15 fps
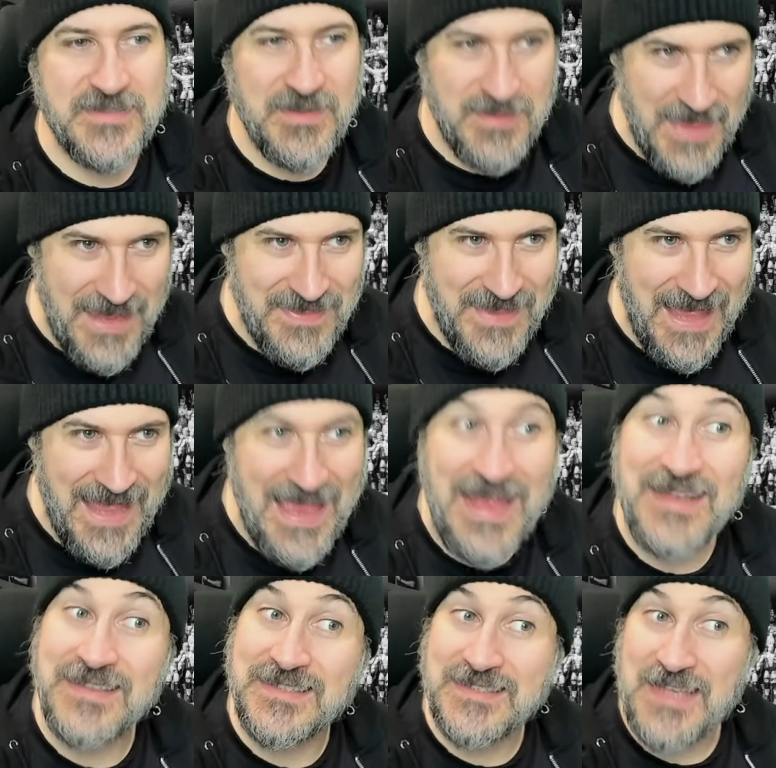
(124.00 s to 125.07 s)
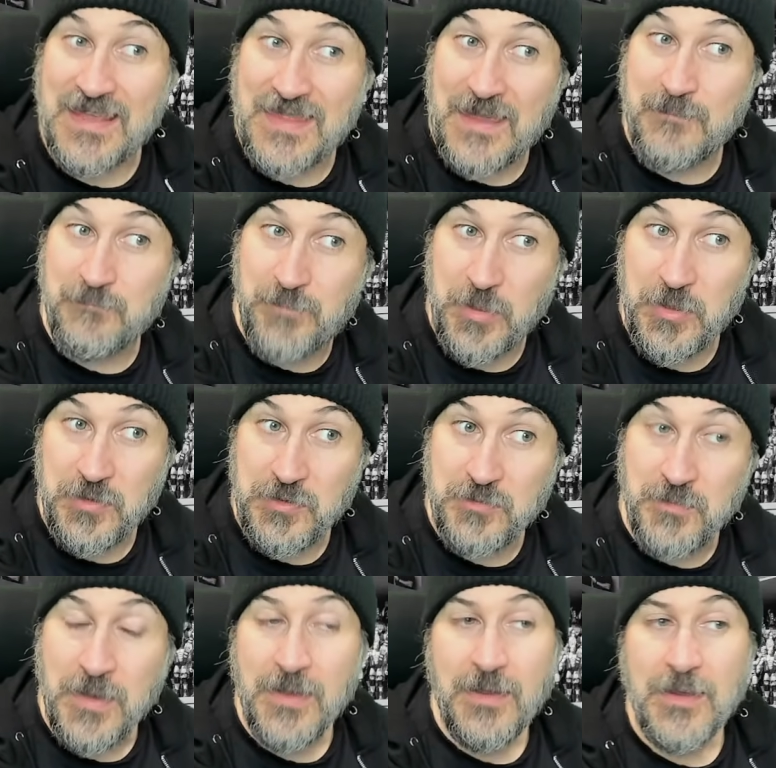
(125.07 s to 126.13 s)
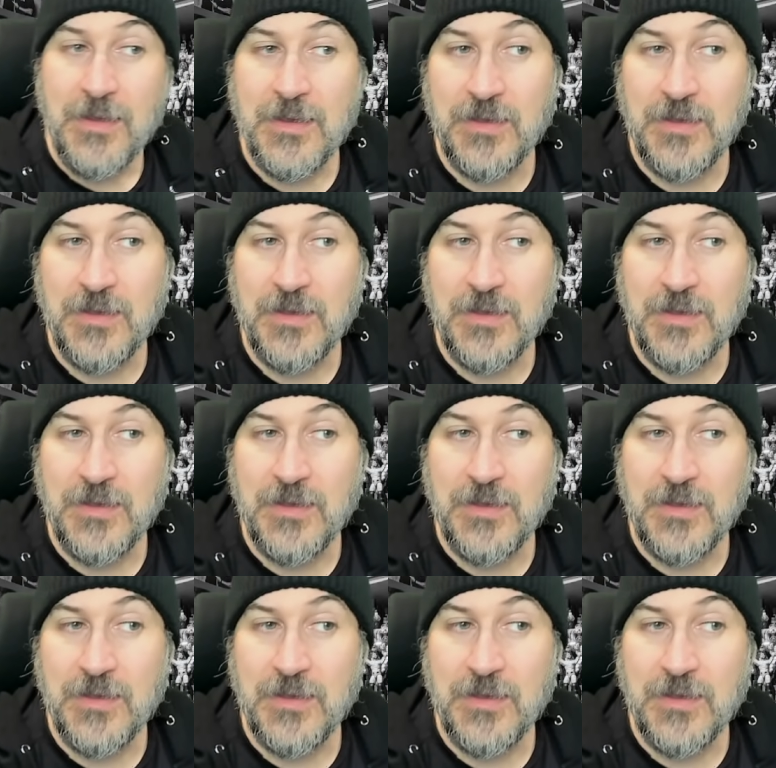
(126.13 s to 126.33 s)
Then that ends, and then boom, it